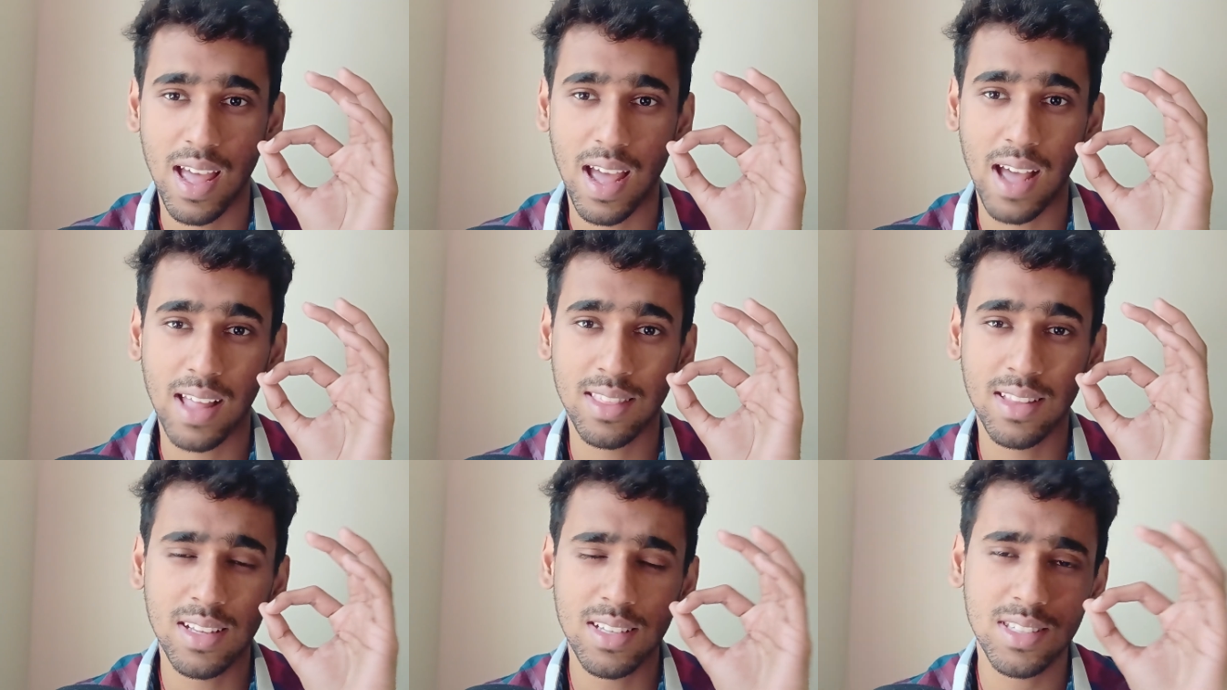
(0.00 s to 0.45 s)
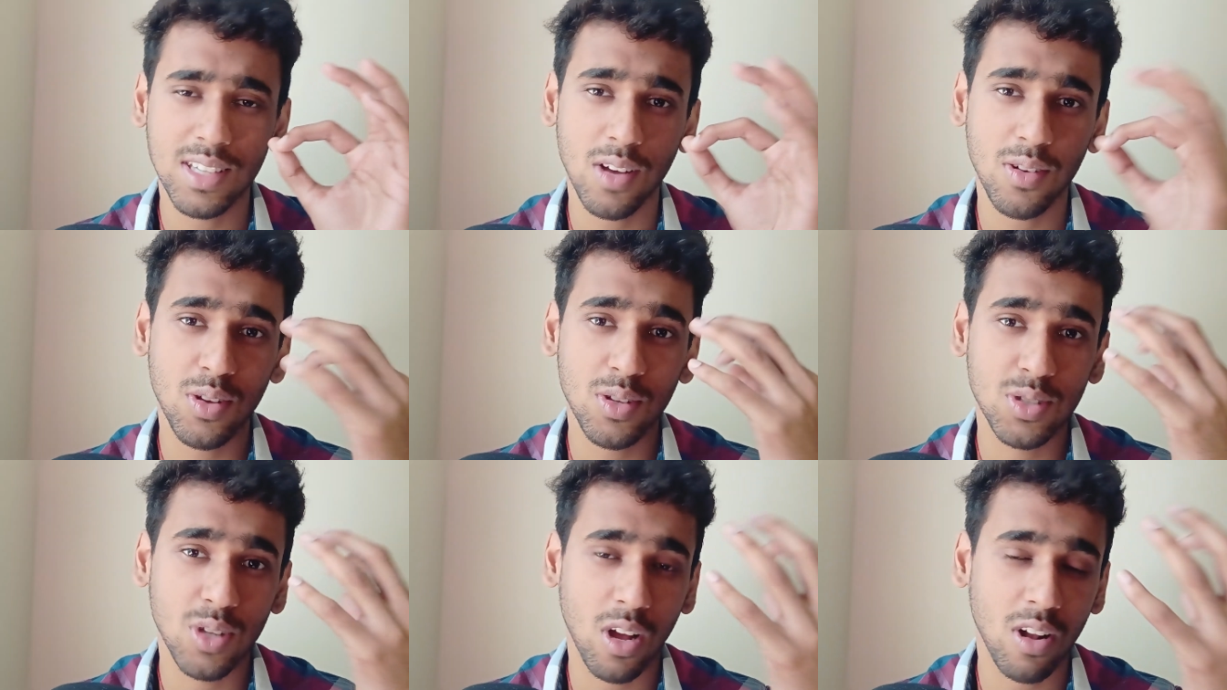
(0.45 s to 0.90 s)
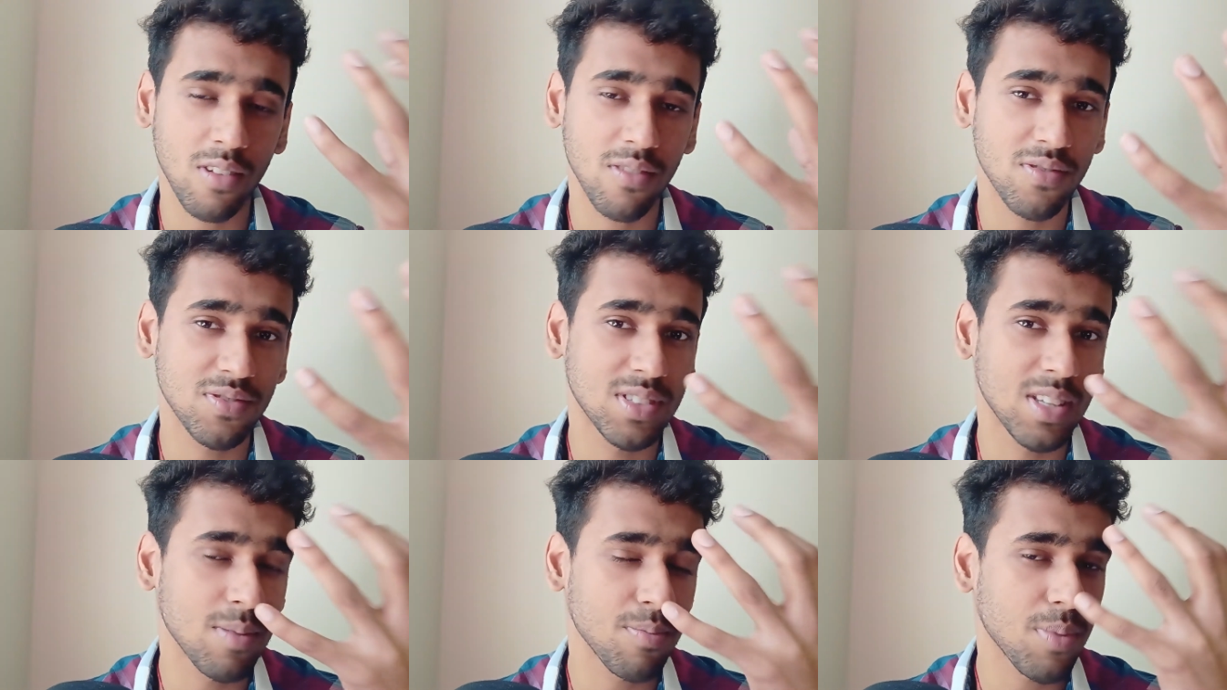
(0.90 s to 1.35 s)
And this is how you
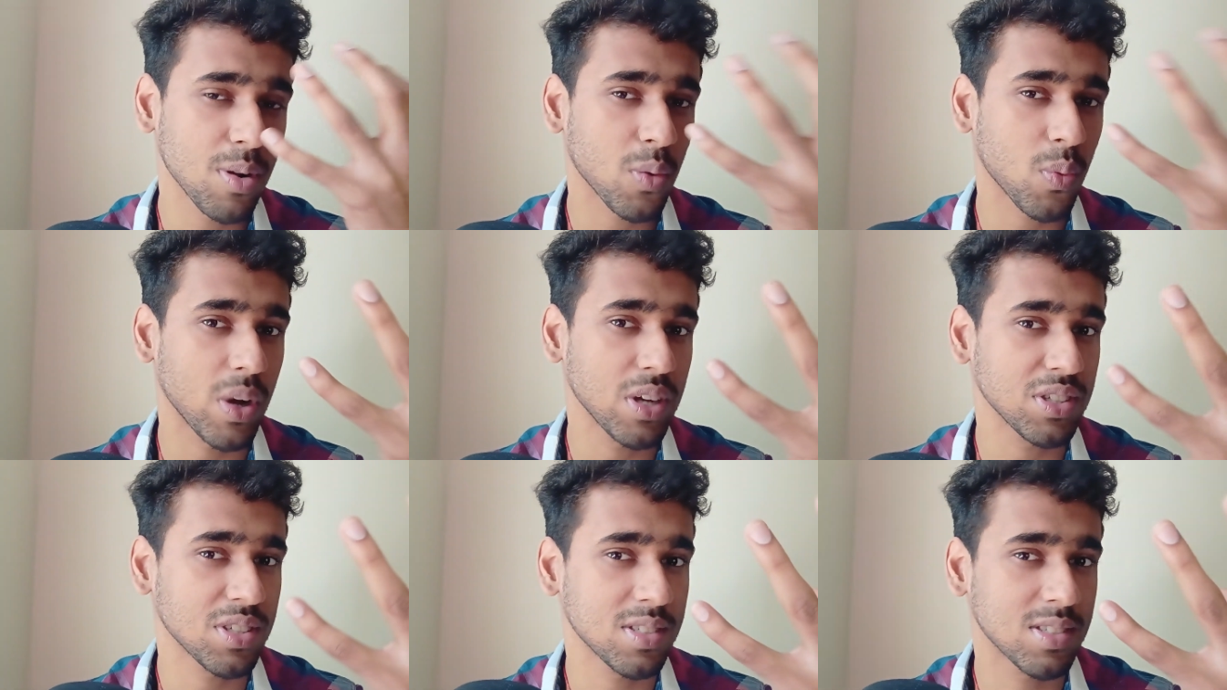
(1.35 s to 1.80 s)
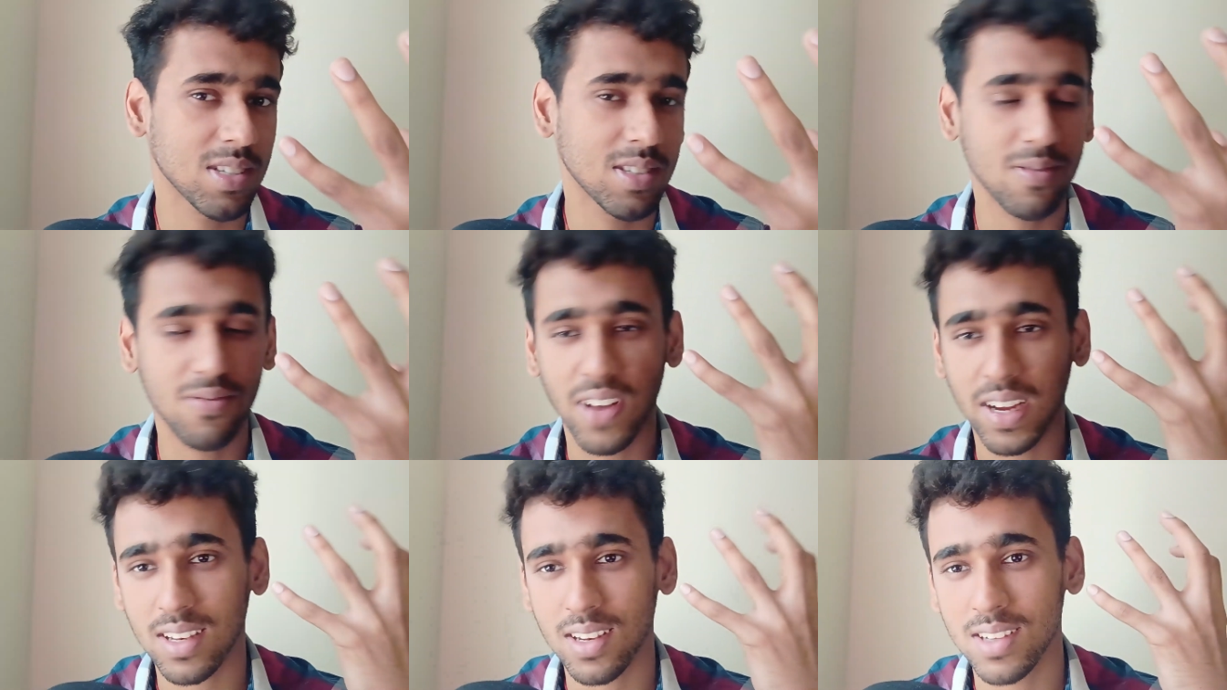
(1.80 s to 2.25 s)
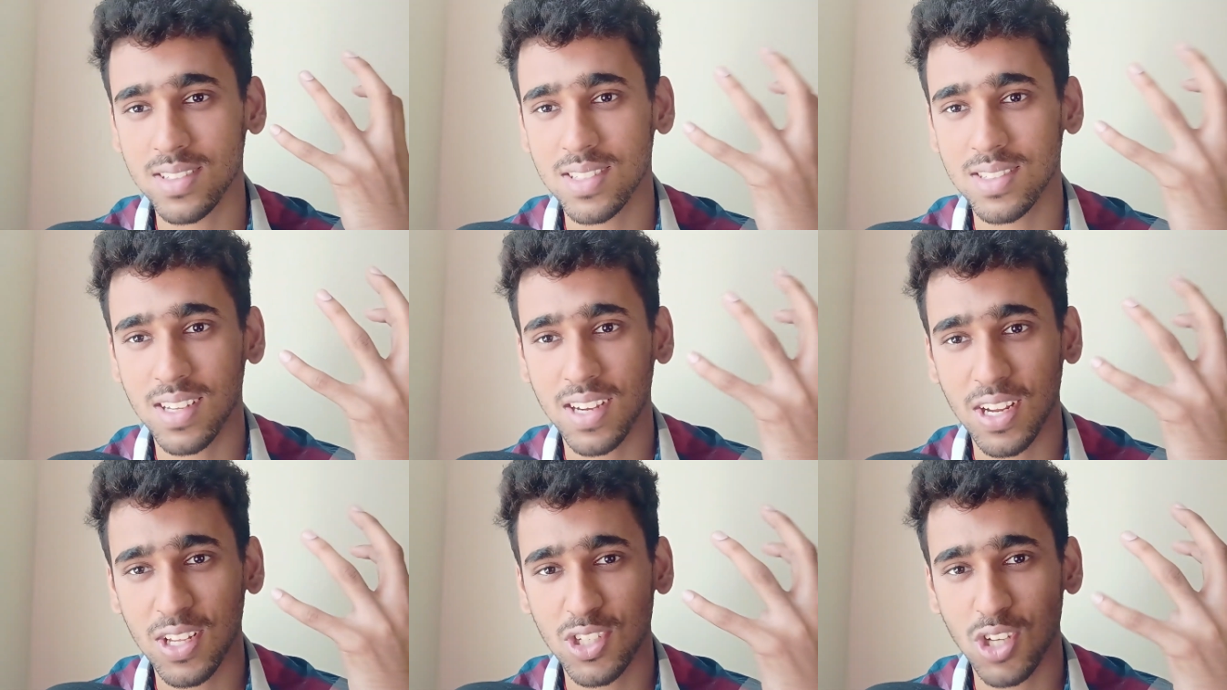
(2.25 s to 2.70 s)
solve simple questions in vectors
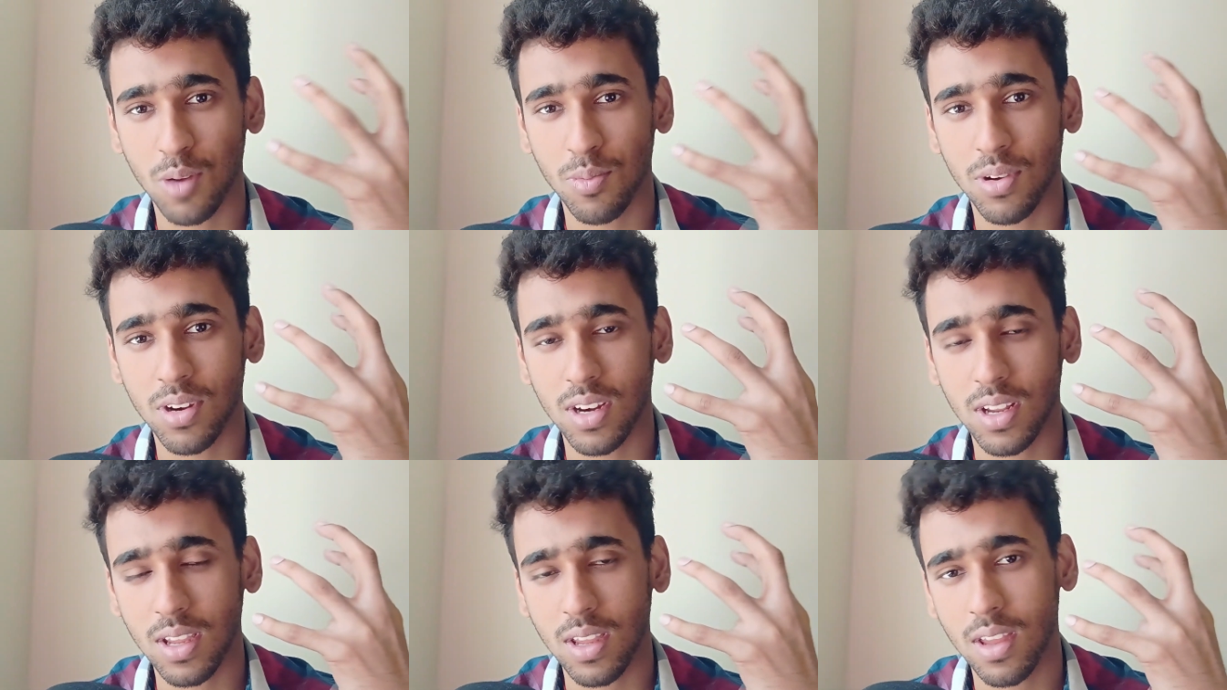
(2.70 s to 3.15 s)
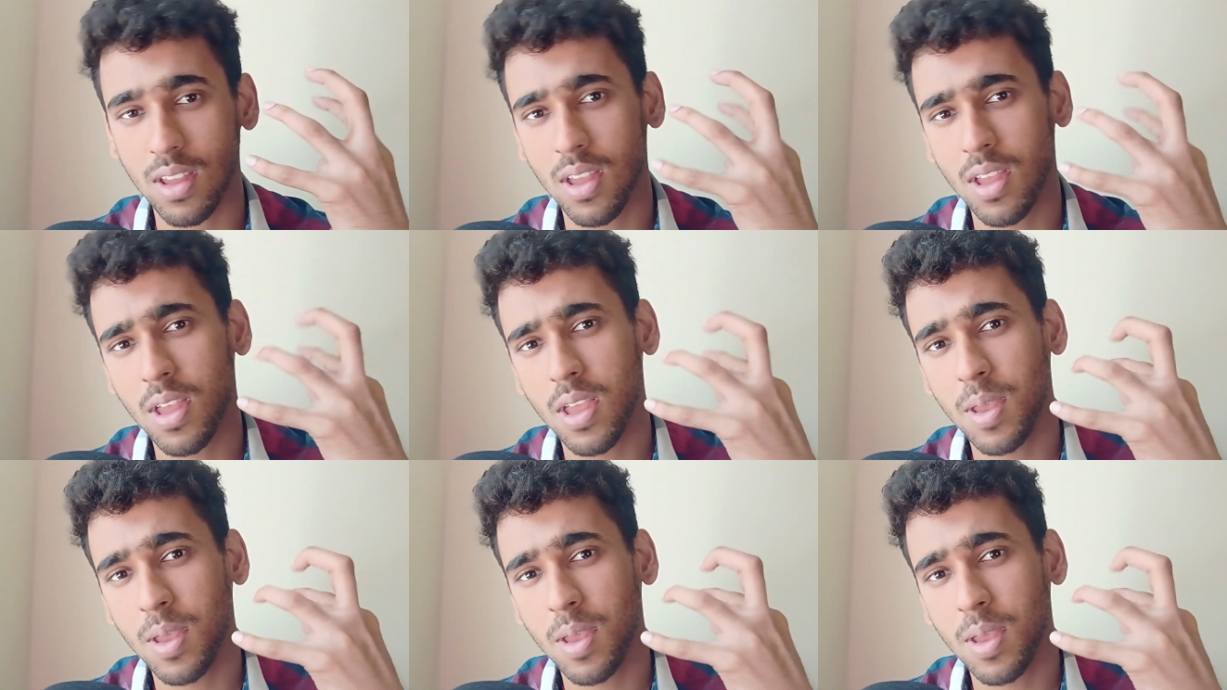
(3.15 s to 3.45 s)
in 3D geometry,